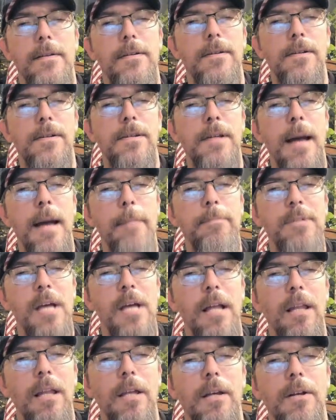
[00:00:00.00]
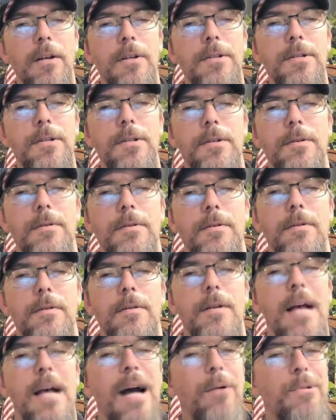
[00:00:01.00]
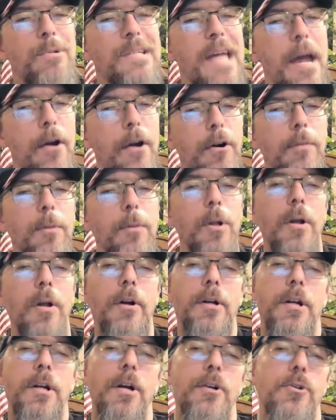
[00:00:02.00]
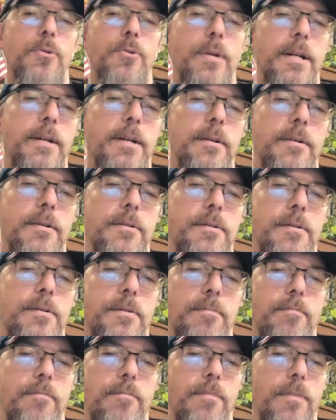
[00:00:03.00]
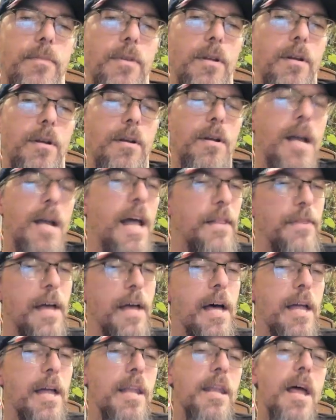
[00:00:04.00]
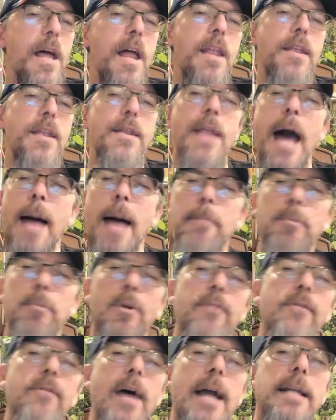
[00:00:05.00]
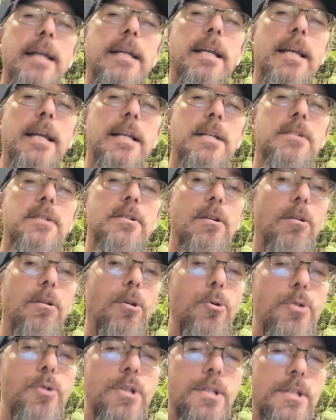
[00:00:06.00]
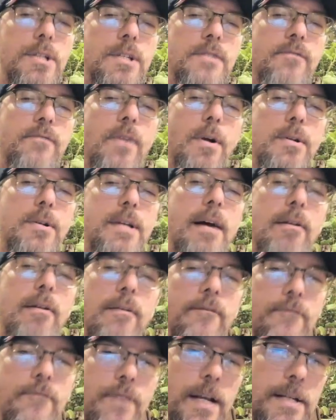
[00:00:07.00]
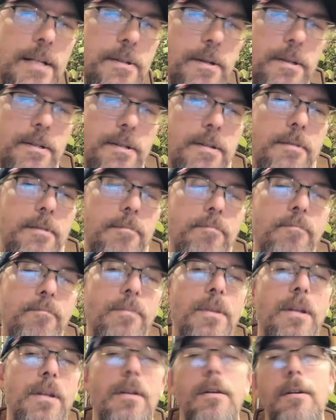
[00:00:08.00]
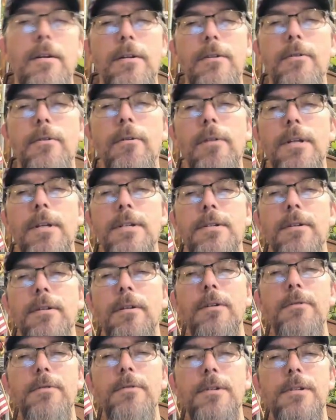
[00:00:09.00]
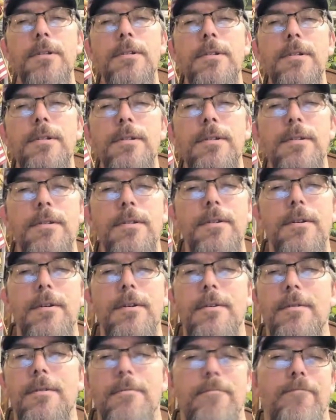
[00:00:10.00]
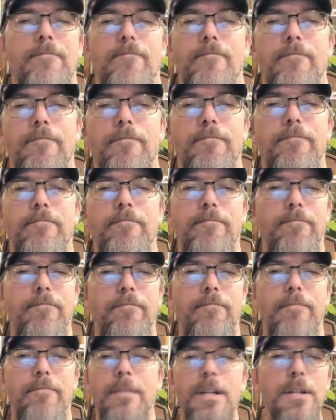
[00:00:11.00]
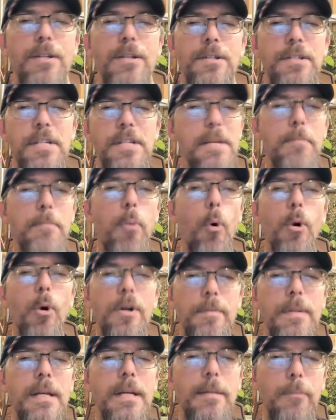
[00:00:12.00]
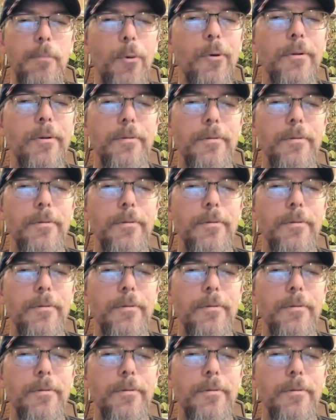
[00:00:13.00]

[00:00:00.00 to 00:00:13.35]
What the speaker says: Stop telling us how terrible our country is. And then not providing any solutions as far as how to fix it. Your only solutions is deport people.